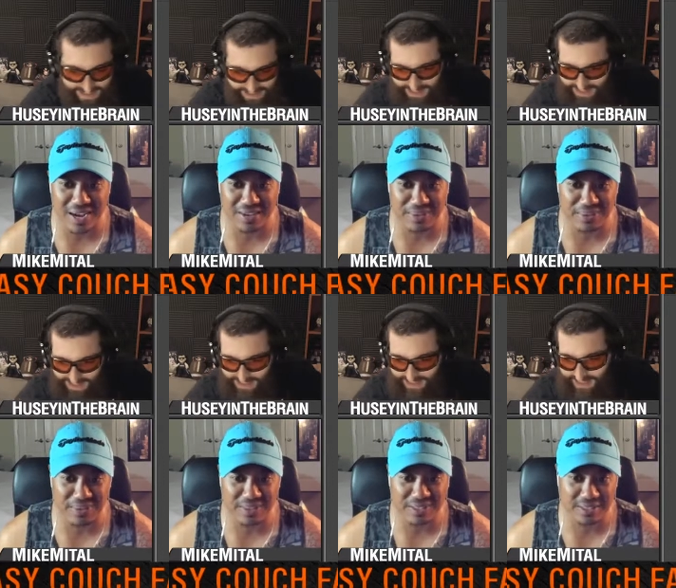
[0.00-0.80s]
Speaker 1: out every
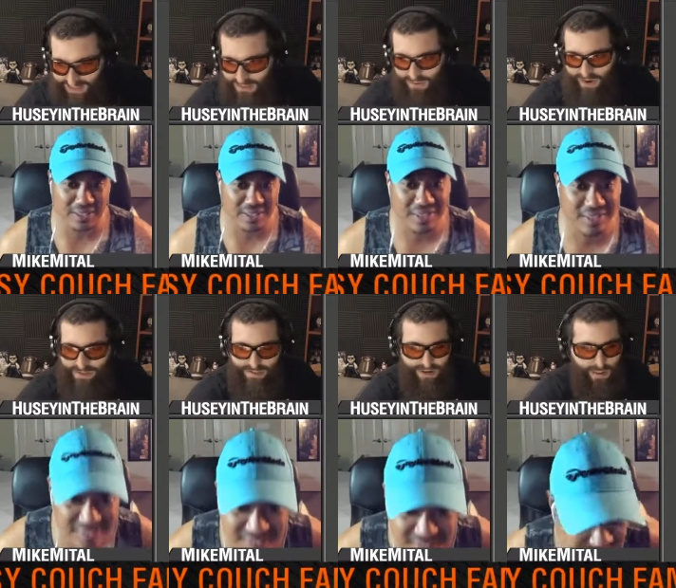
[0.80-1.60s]
week. That's a
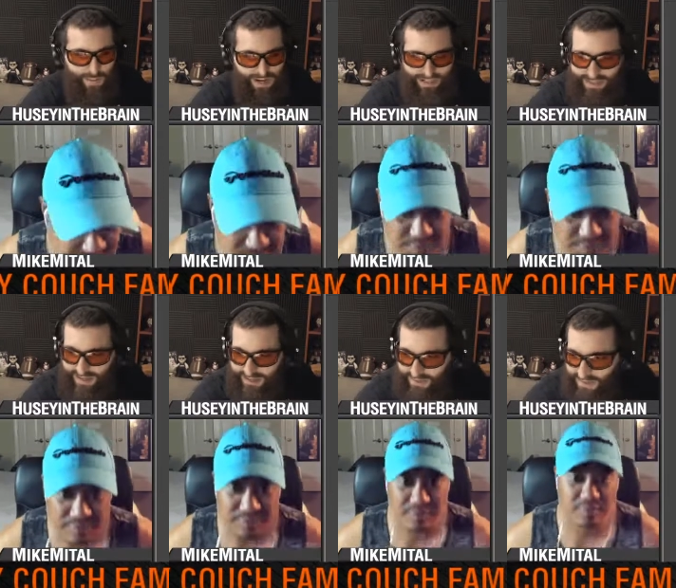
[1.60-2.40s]
great trade,
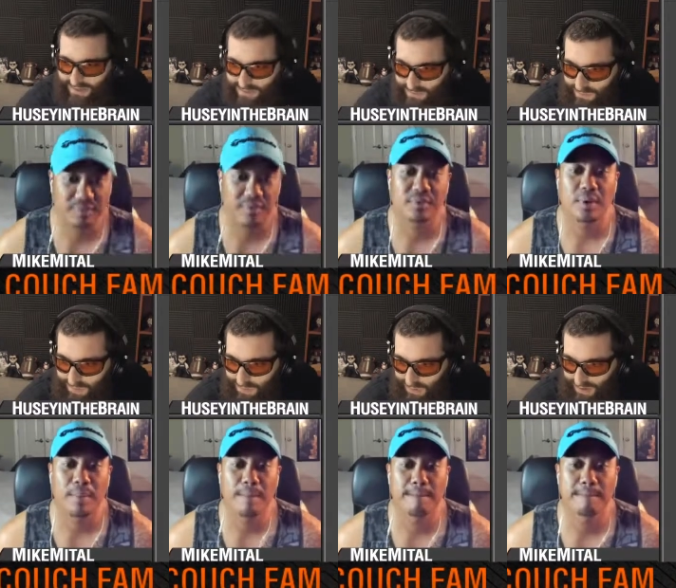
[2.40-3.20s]
Mike Davis
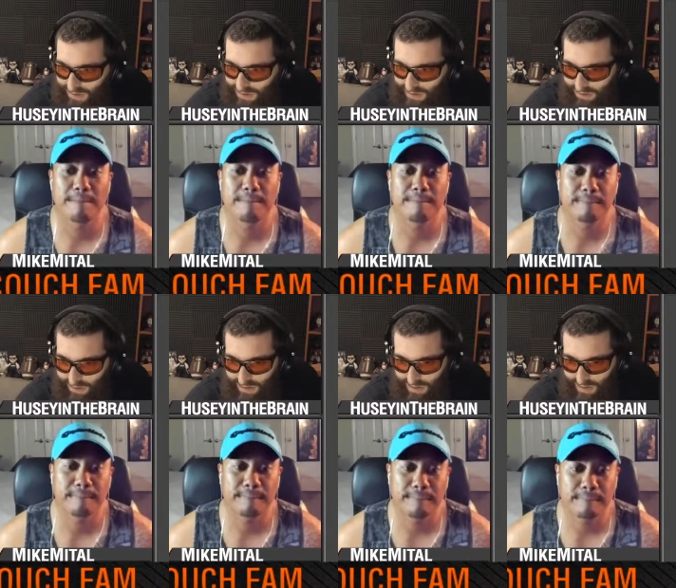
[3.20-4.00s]
for
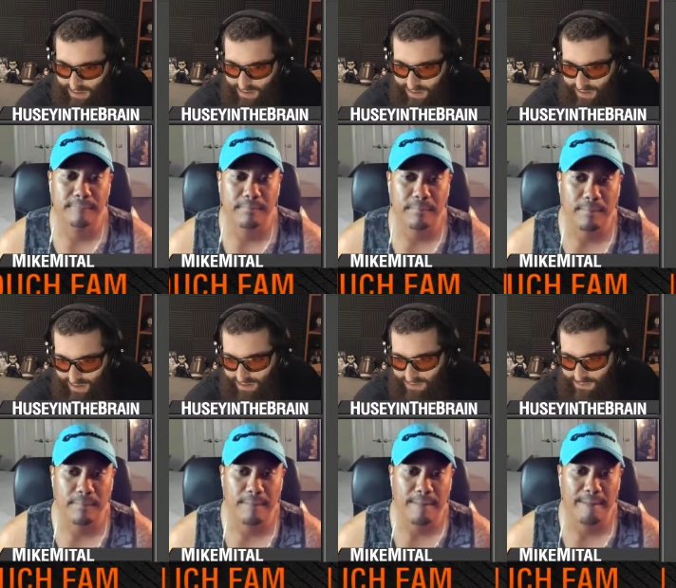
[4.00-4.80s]

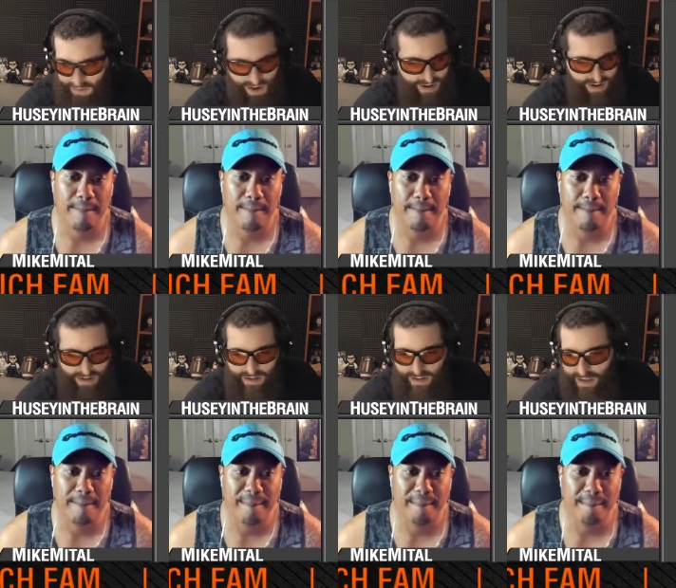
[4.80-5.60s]
Kenyan
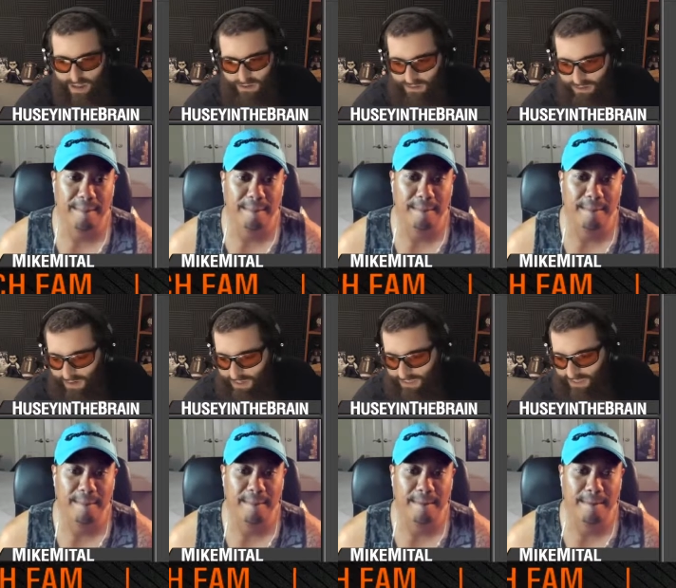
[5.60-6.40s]
Drake.
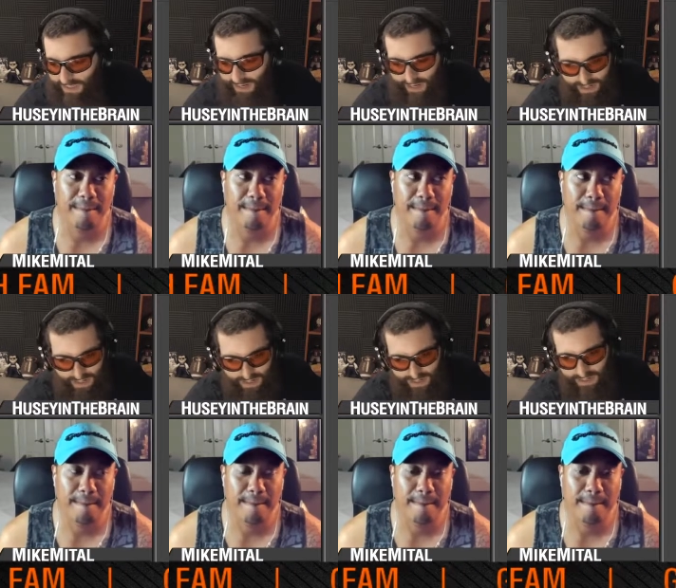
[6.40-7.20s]
So here's the
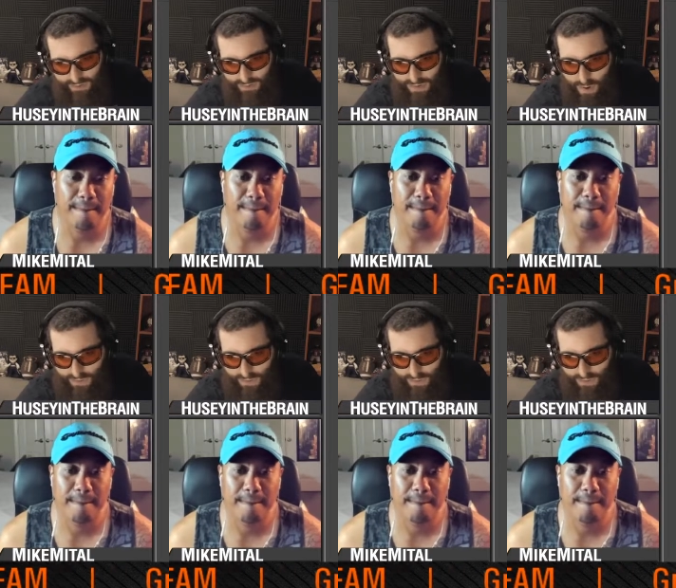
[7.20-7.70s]
thing. Um,